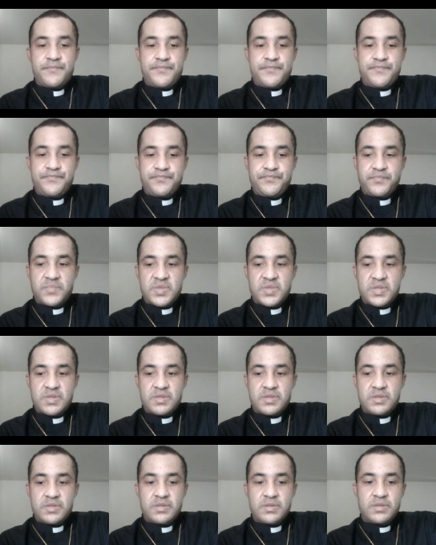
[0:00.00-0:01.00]

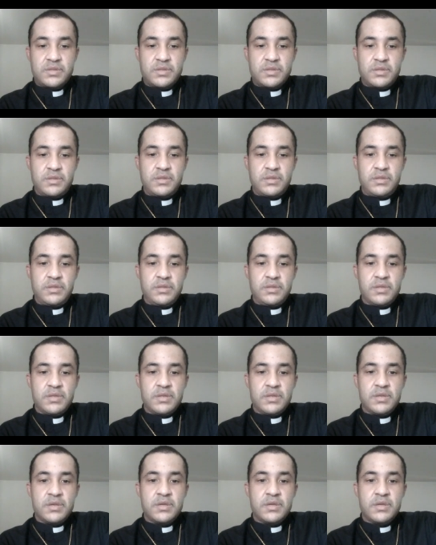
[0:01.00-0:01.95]
Nothing is said.